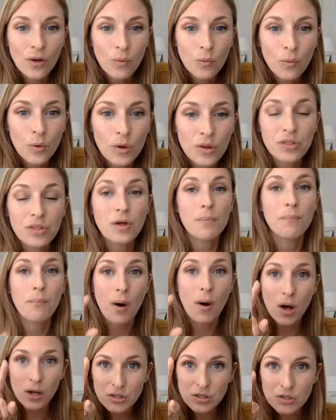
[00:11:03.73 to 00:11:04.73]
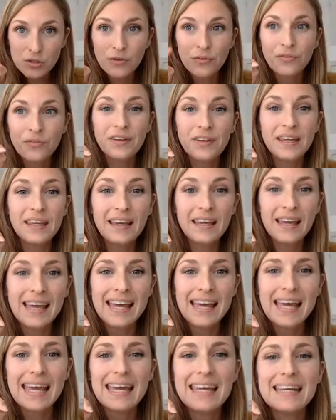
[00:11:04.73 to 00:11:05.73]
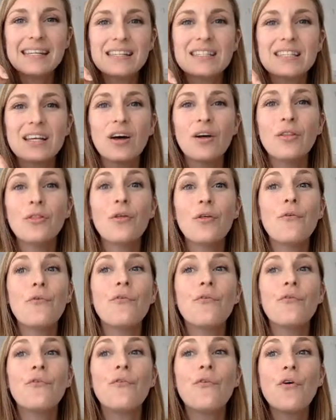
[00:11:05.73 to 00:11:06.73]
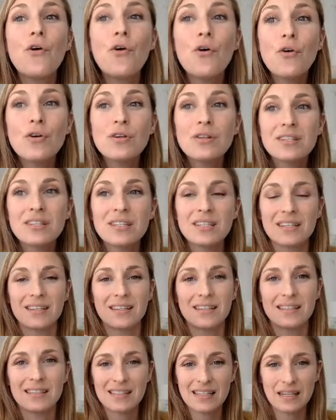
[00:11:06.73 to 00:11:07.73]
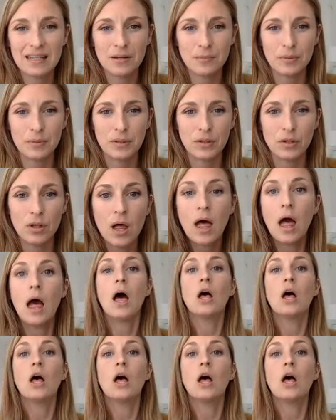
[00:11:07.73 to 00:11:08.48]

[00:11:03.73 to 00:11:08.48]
With the apostrophe, it is on the first syllable.